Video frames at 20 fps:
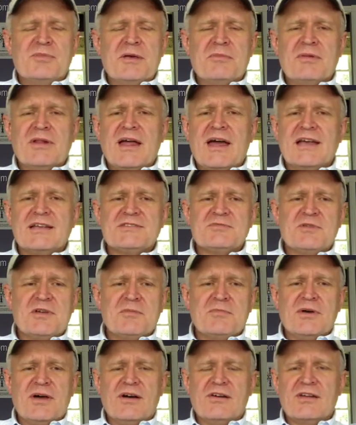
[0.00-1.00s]
people ask me
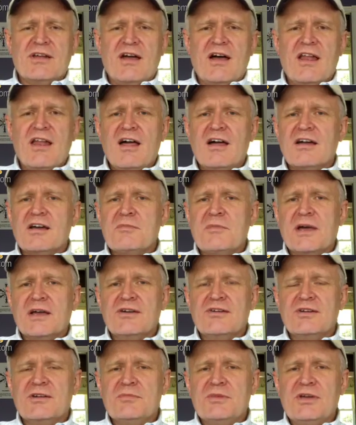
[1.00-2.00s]
about how long am I
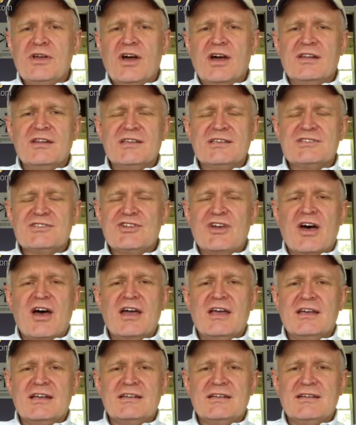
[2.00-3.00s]
going to be on this
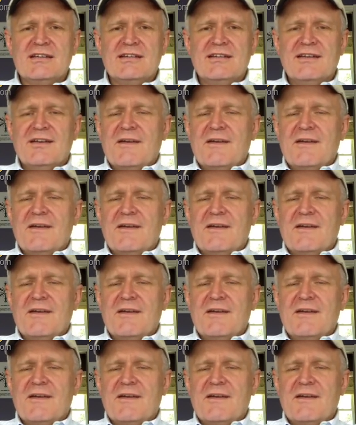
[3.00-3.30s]
diet.